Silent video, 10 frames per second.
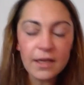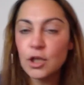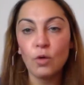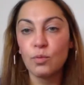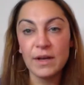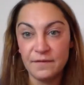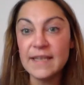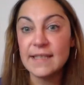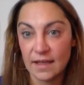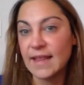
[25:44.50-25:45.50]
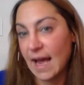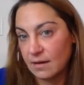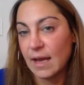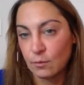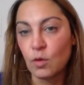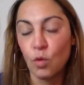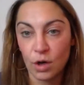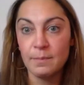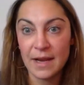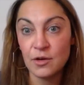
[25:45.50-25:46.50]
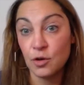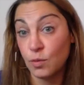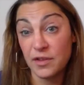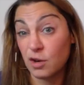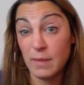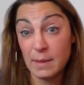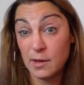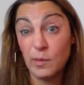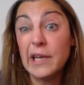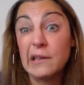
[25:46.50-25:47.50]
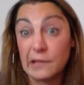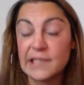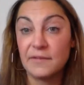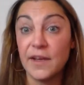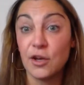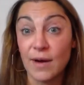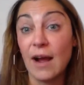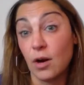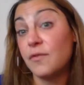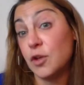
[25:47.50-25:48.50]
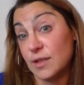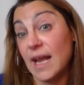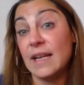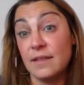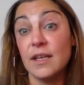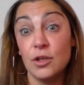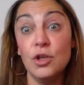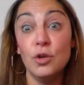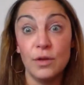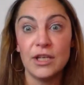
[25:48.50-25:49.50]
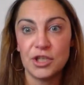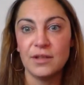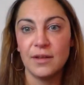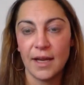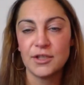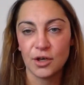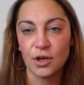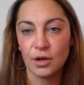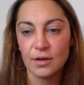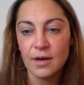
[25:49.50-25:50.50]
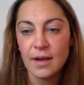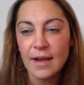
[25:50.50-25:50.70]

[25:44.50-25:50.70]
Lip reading: revisit that reward menu with her maybe weekly to figure out if there's anything new that she'd like to earn.